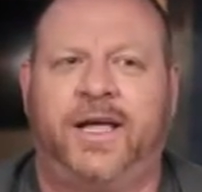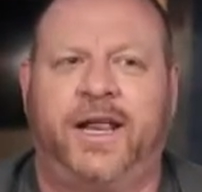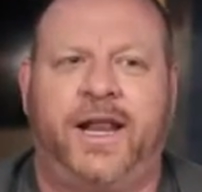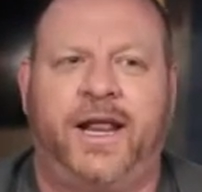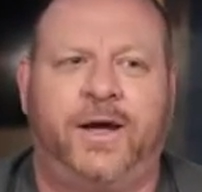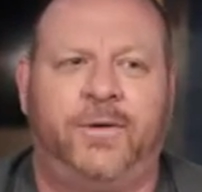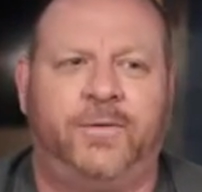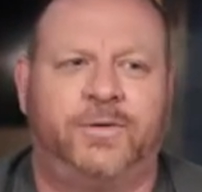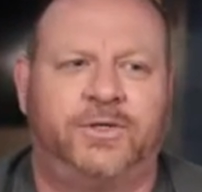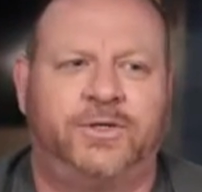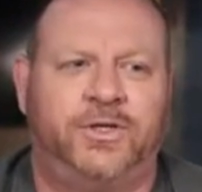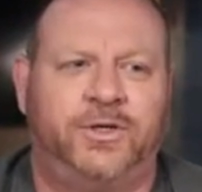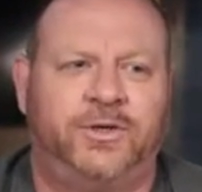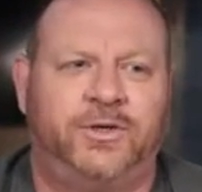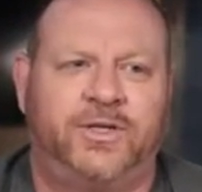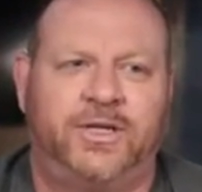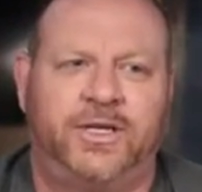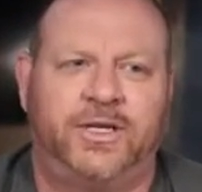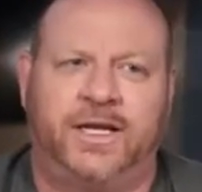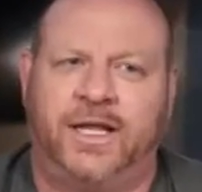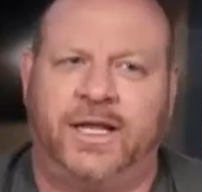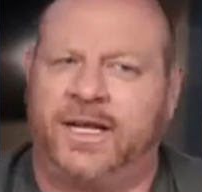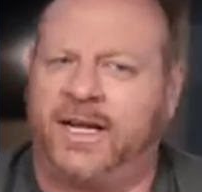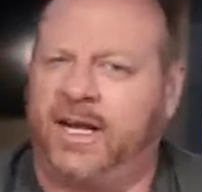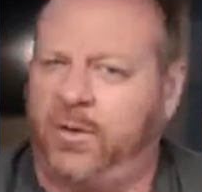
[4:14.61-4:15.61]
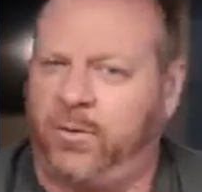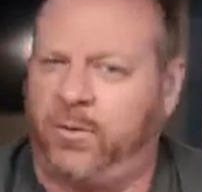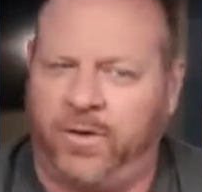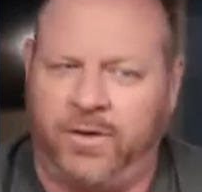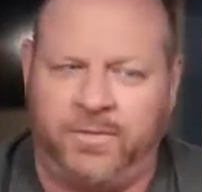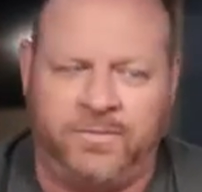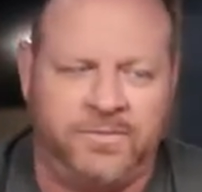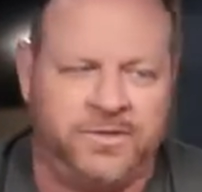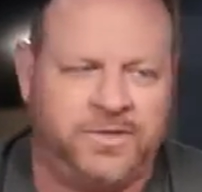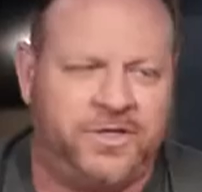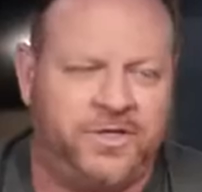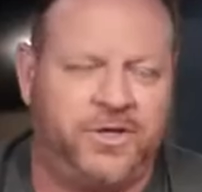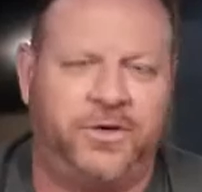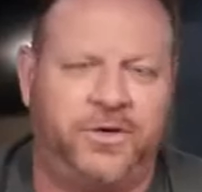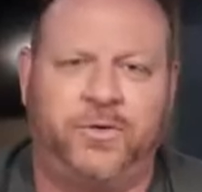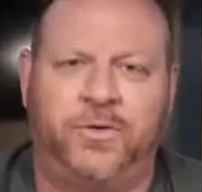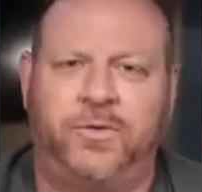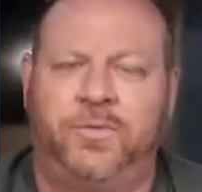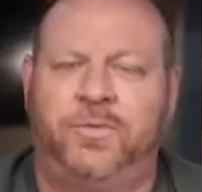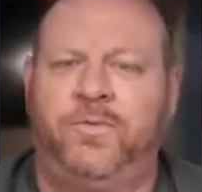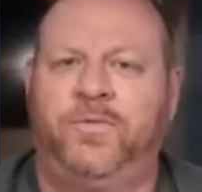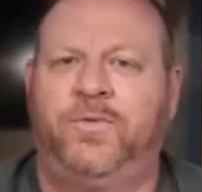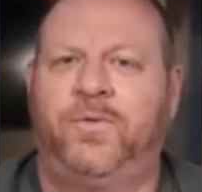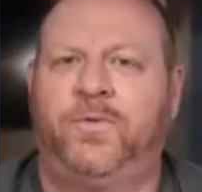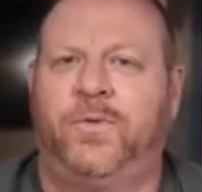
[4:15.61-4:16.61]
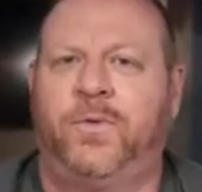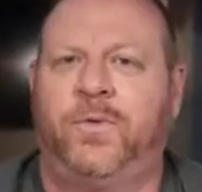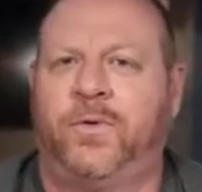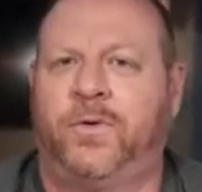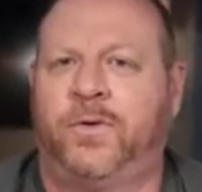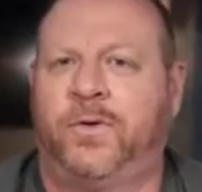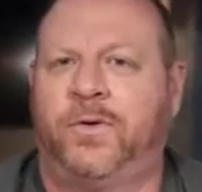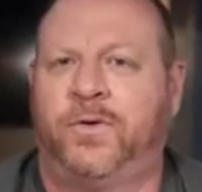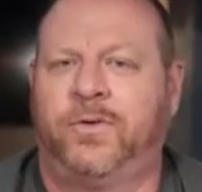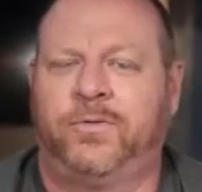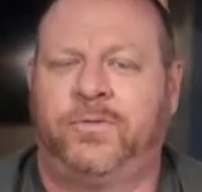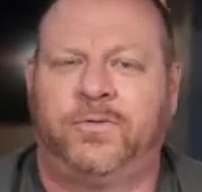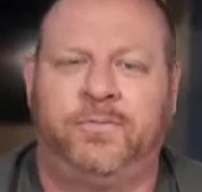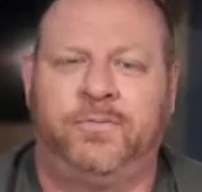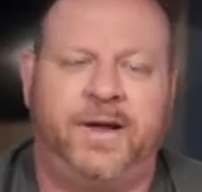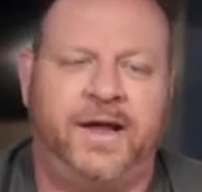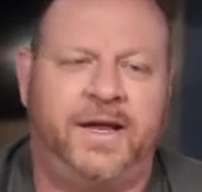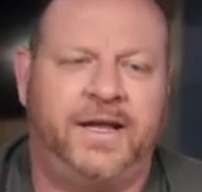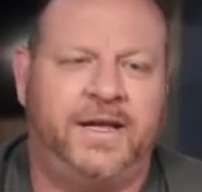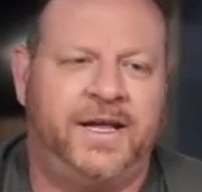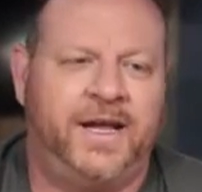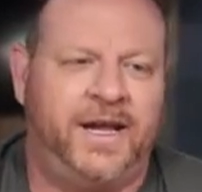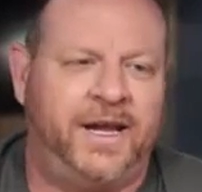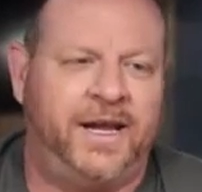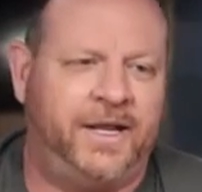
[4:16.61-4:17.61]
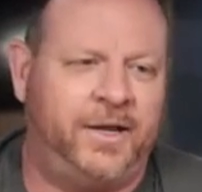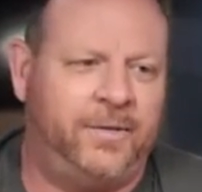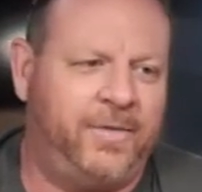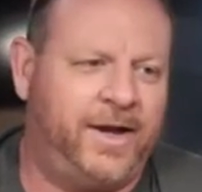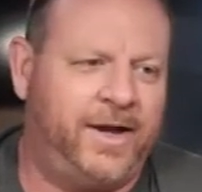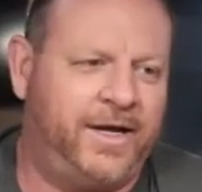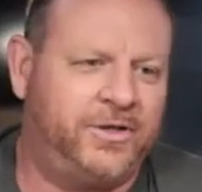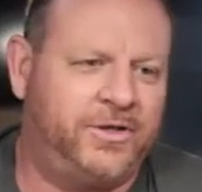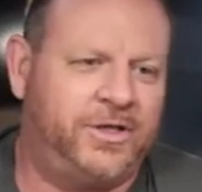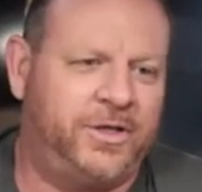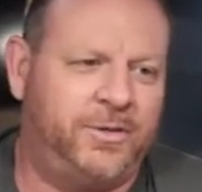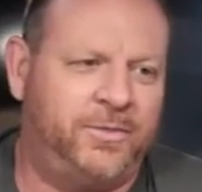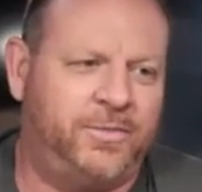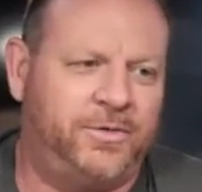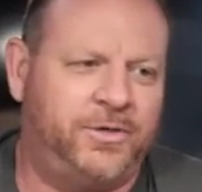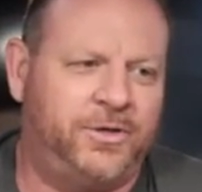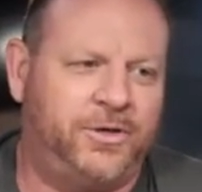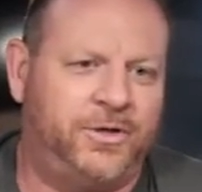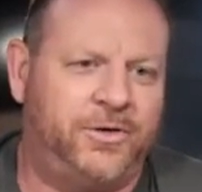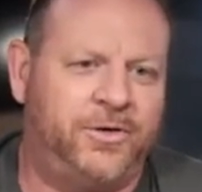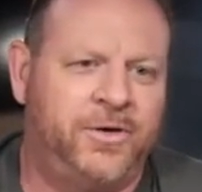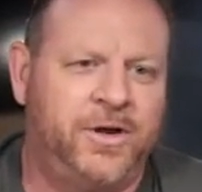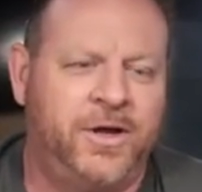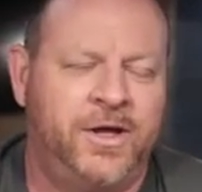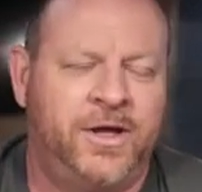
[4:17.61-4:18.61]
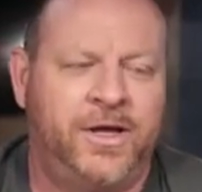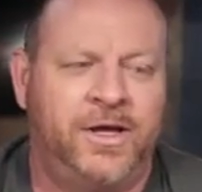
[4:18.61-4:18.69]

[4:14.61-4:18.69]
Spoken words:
and I was using like a rims tube for maintaining the mash temperature.